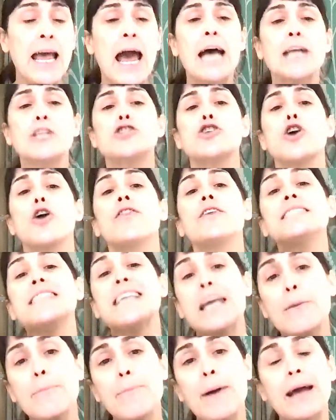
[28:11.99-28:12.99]
And so this
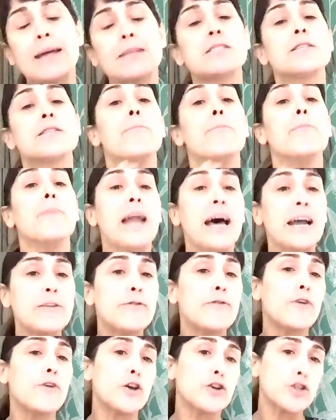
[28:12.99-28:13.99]
impacts the blood
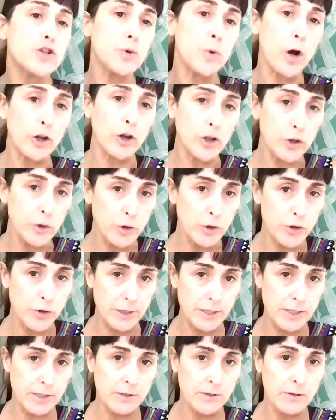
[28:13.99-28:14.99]
flow to our
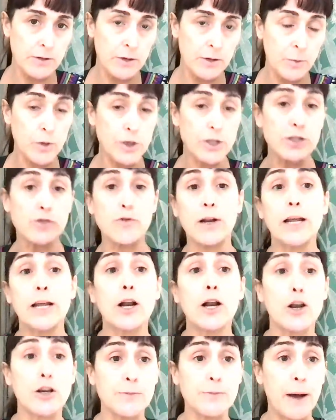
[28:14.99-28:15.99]
uterus, which is really
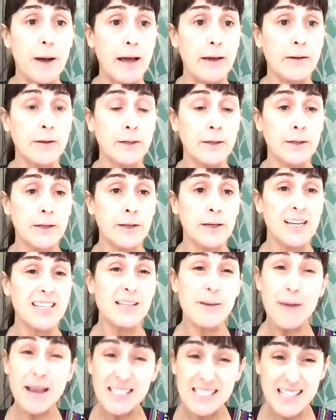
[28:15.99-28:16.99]
close by. Does
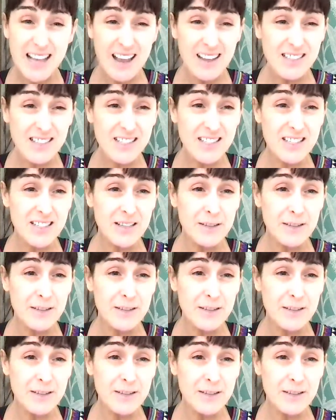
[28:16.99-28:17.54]
that make sense?